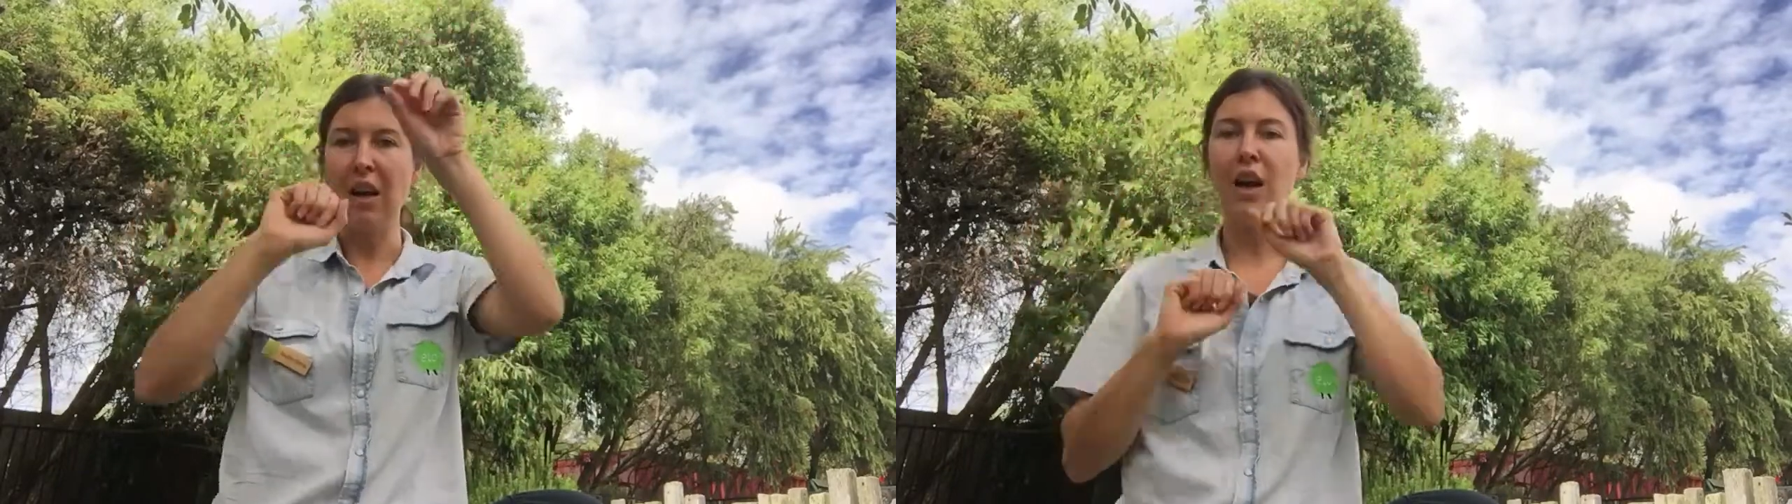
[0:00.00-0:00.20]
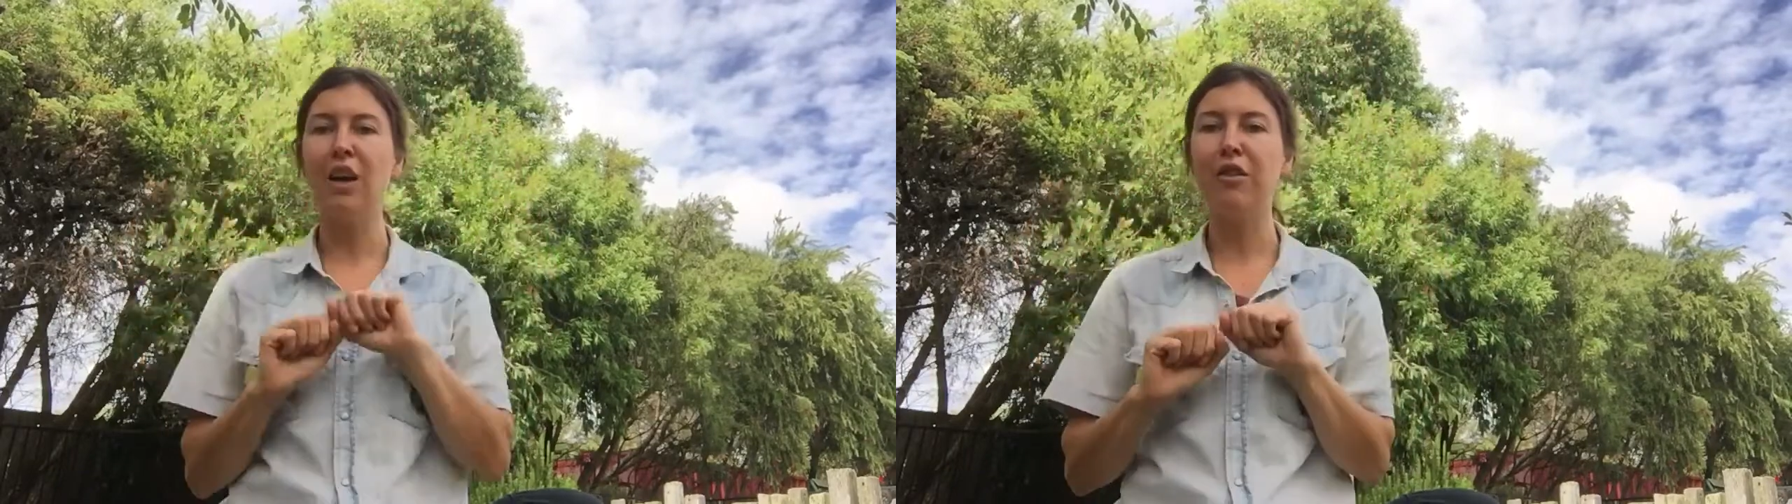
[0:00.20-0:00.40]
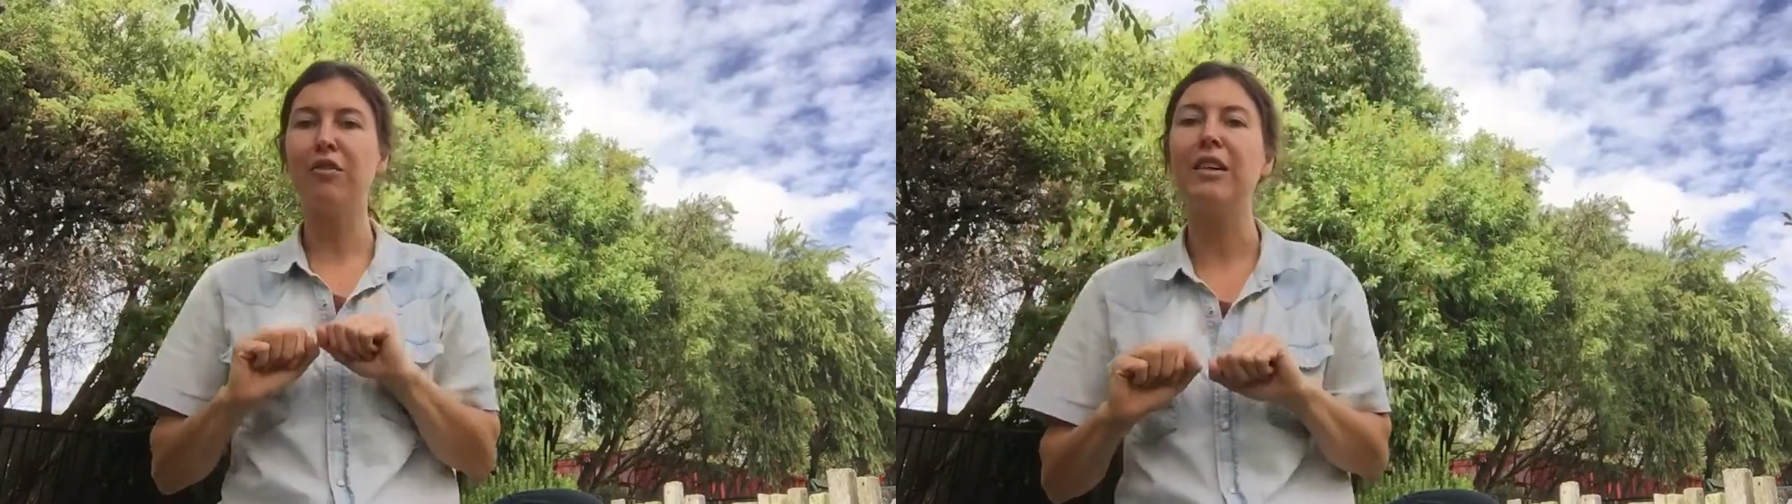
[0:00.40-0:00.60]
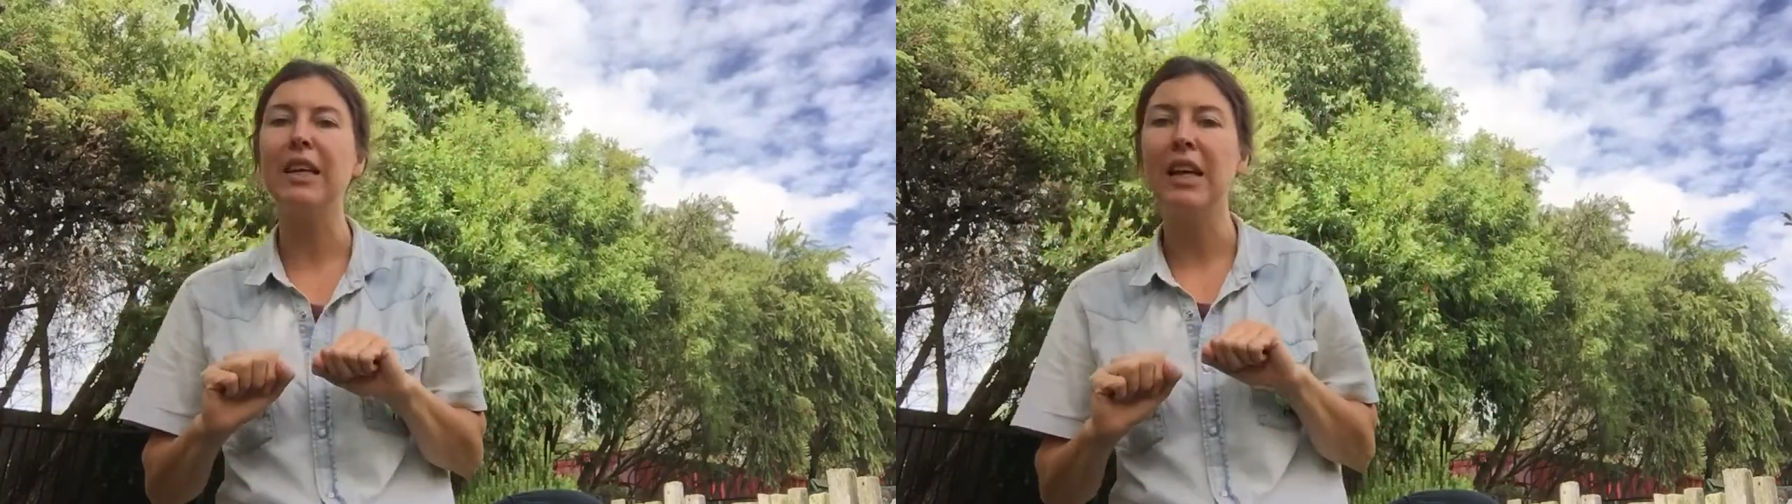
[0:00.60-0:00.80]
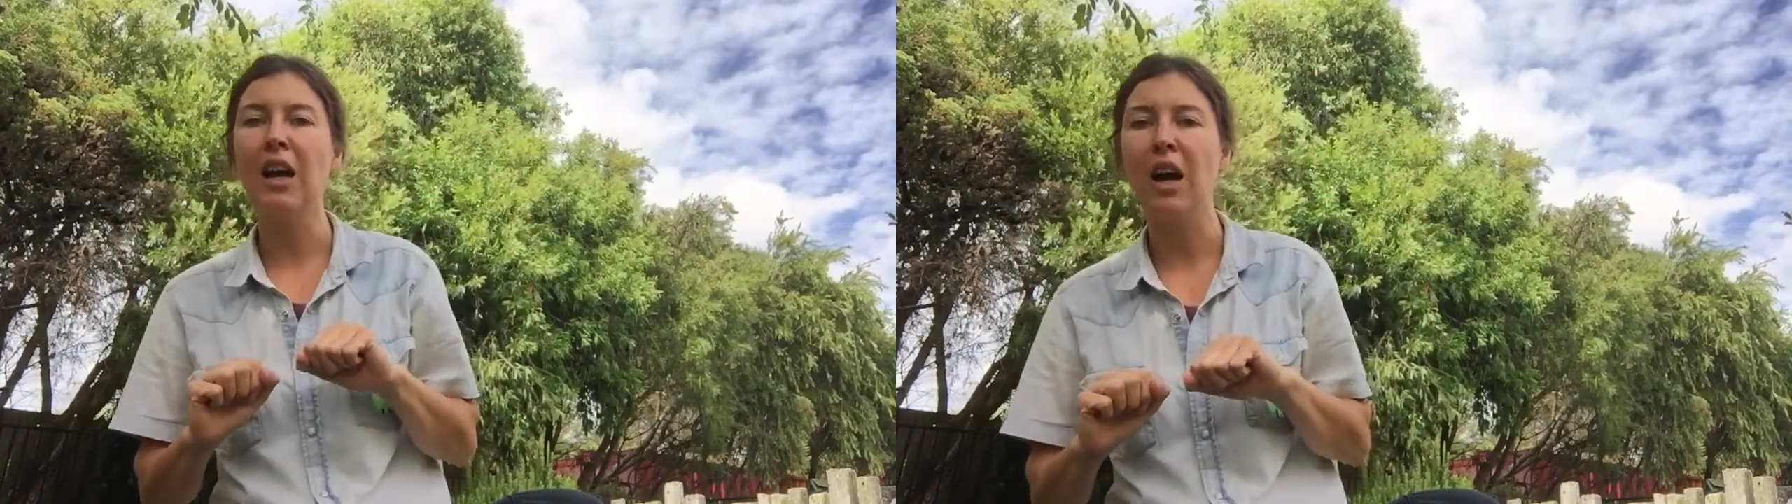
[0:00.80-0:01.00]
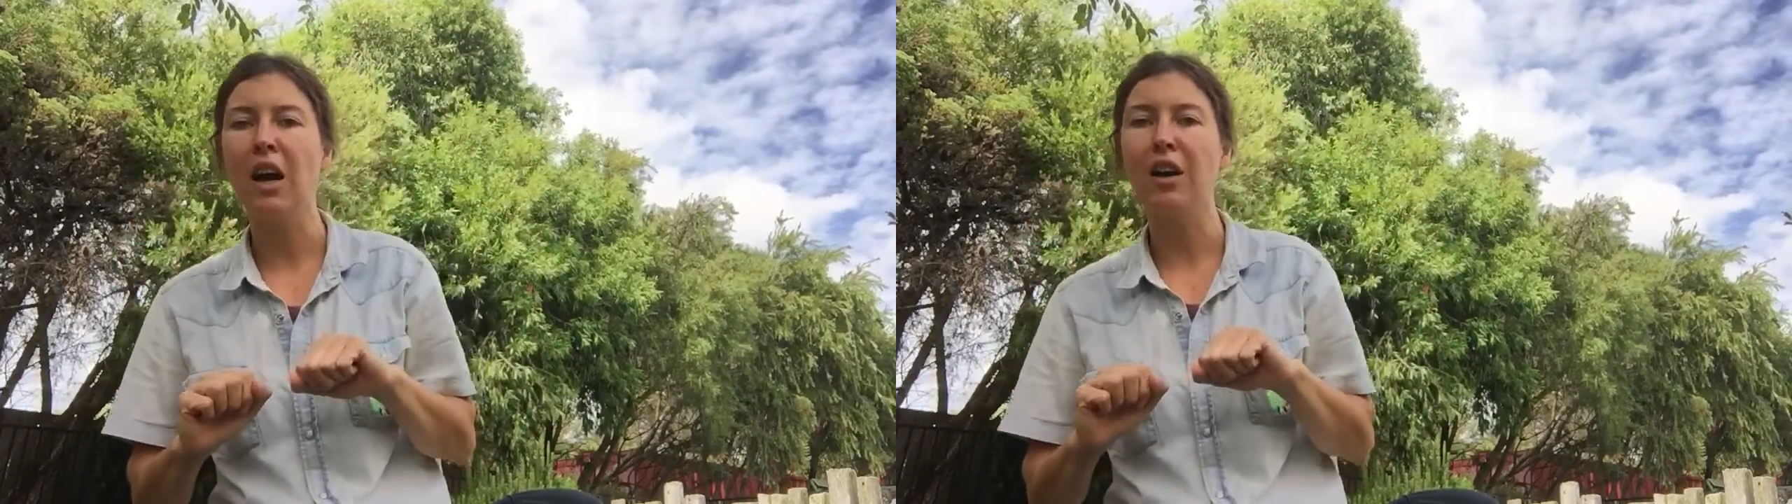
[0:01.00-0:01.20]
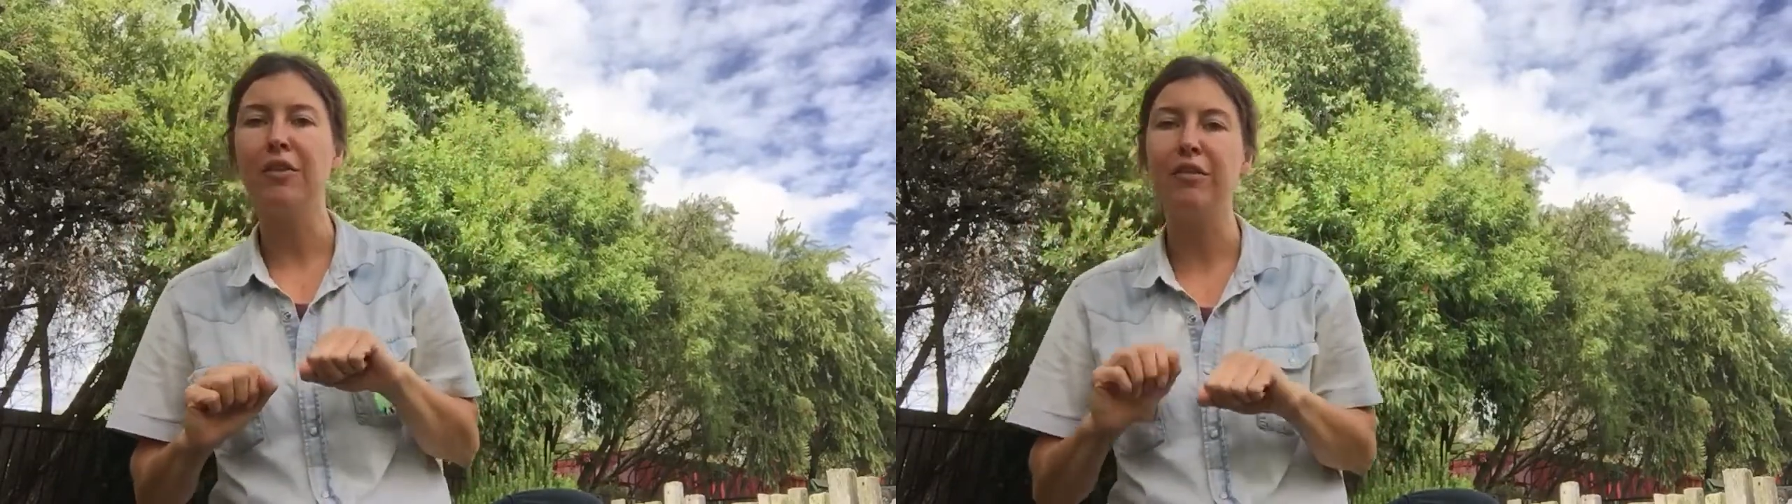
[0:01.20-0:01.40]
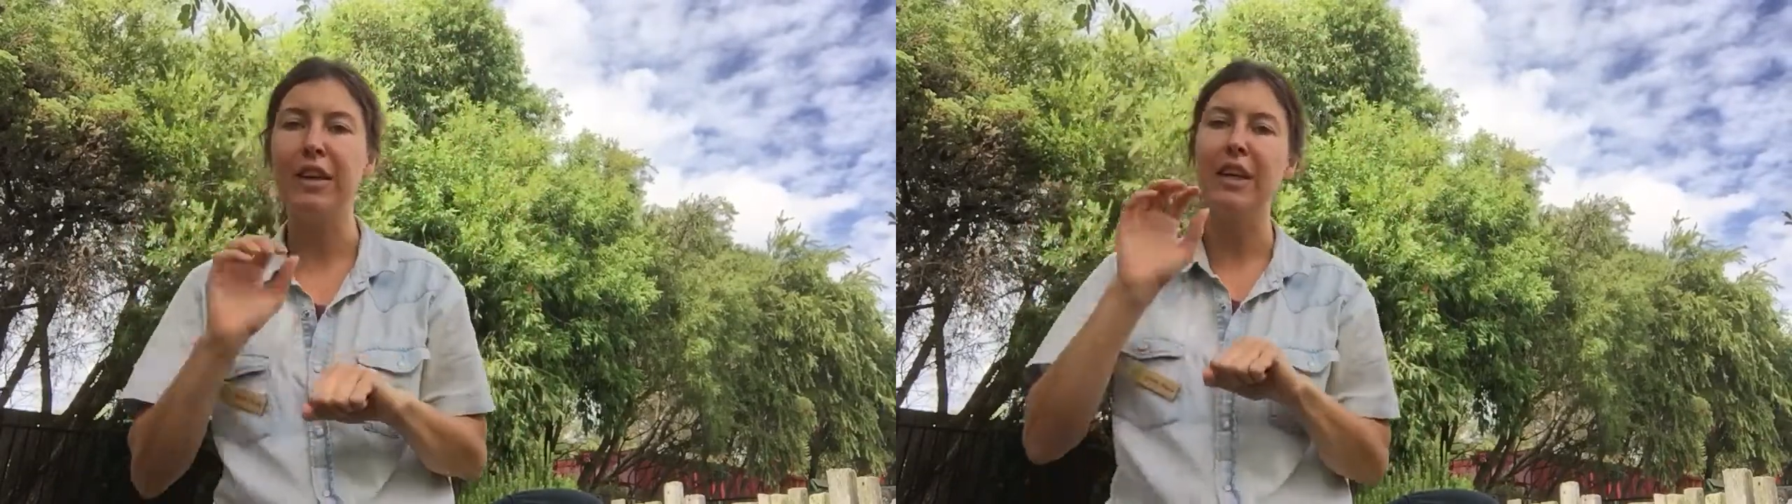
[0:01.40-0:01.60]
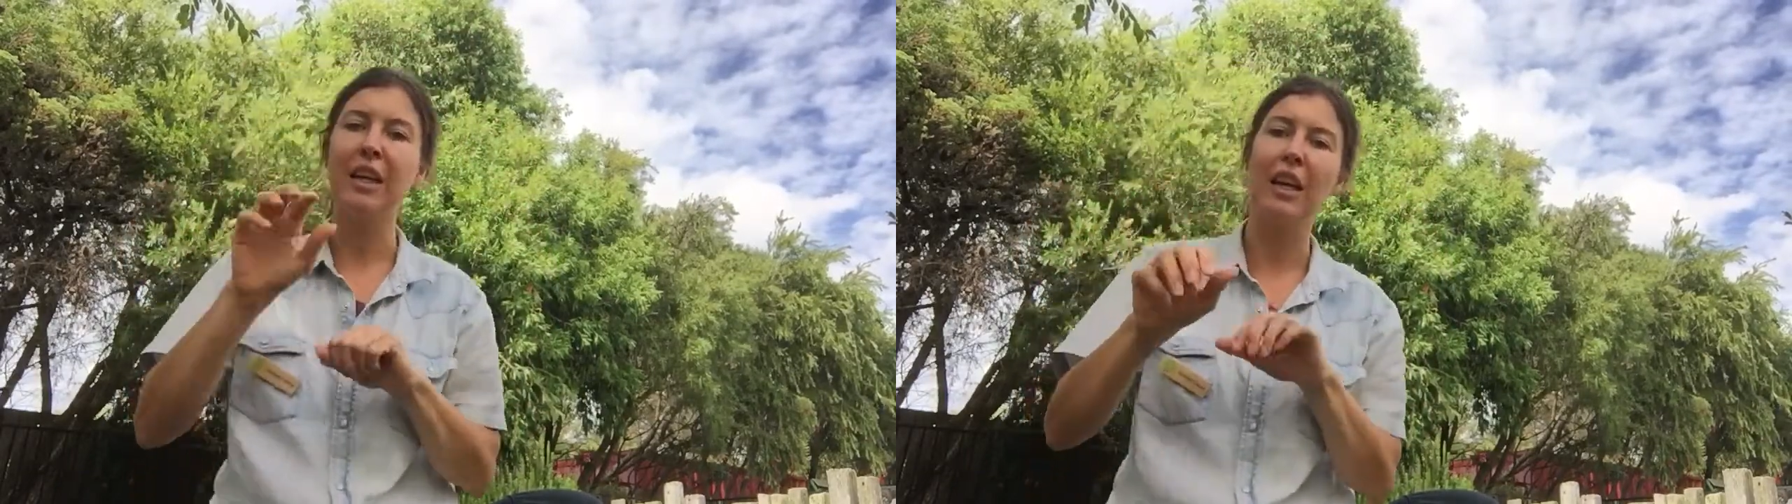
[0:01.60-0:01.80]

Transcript: Hurry, hurry,